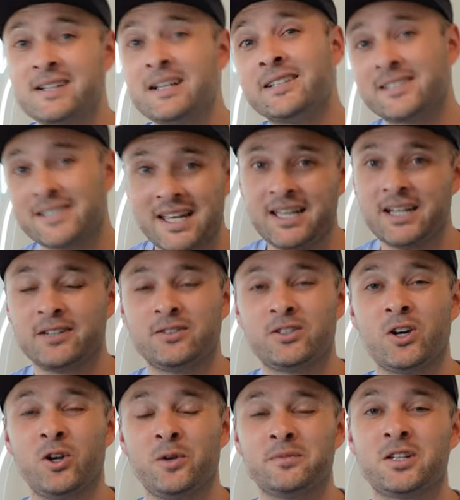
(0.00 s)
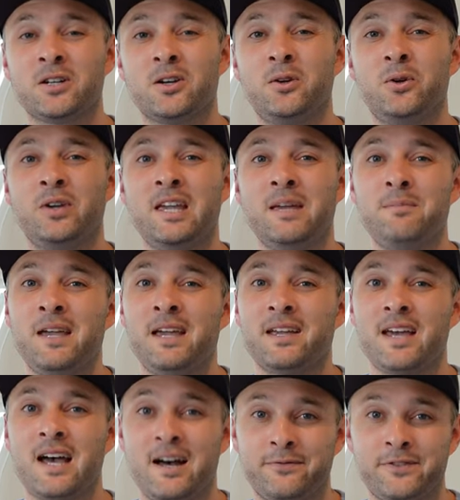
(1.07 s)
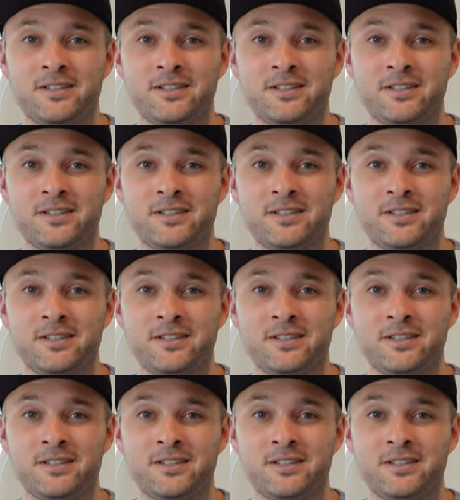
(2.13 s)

Cedar to Doom to Lukey Metcalf.